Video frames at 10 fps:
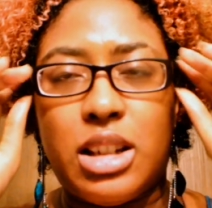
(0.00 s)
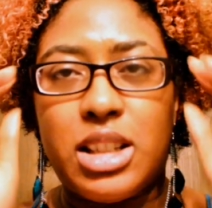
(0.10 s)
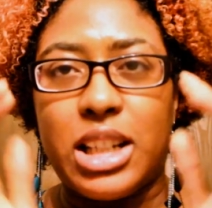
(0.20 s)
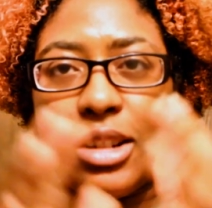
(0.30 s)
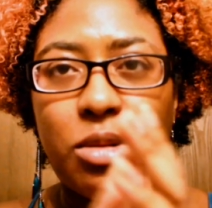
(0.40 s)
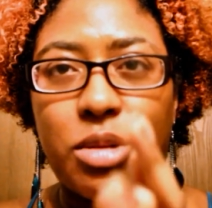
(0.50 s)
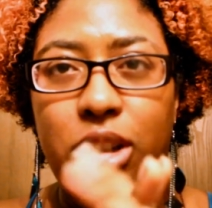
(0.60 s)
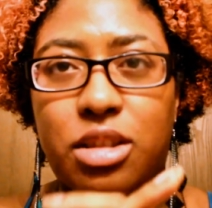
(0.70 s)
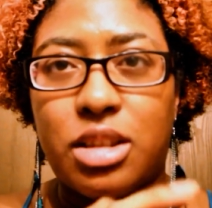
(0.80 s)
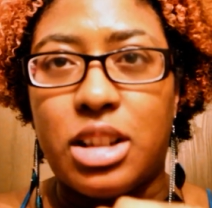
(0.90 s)
as I got older,
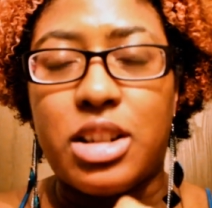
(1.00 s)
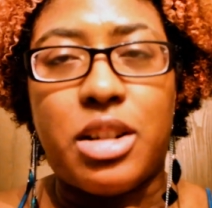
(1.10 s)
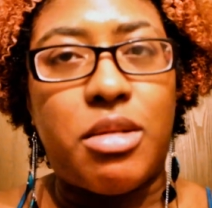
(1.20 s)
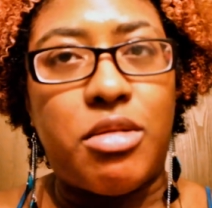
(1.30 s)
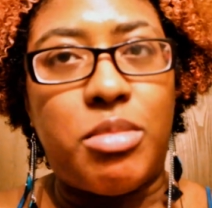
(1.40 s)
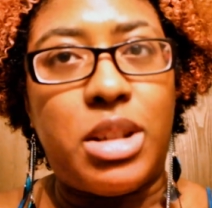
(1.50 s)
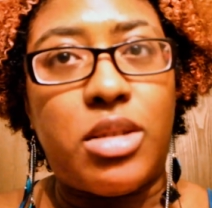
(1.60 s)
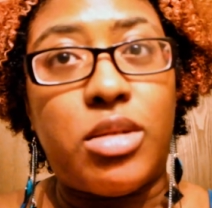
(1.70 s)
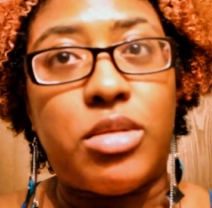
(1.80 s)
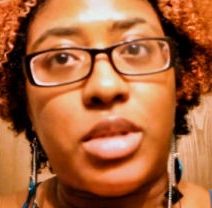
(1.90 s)
I just got tired of being
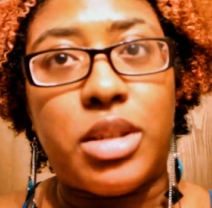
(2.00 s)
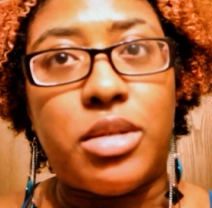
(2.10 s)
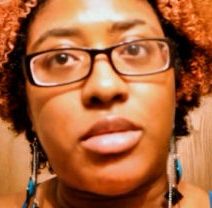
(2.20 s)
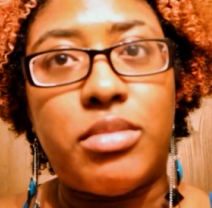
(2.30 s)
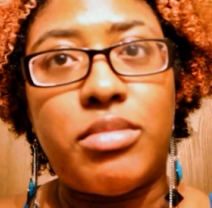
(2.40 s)
called a white girl.